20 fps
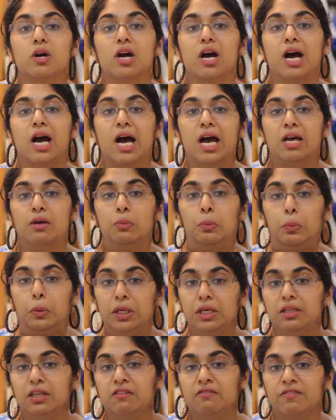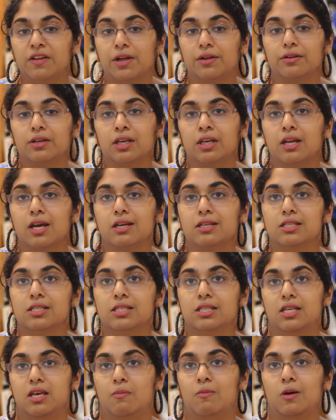where I really felt
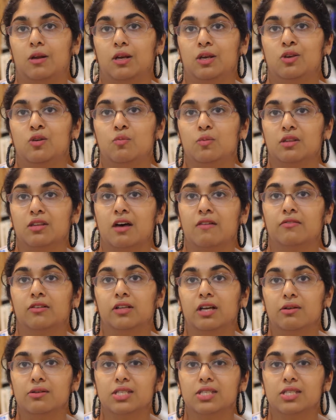connected to them on a human level.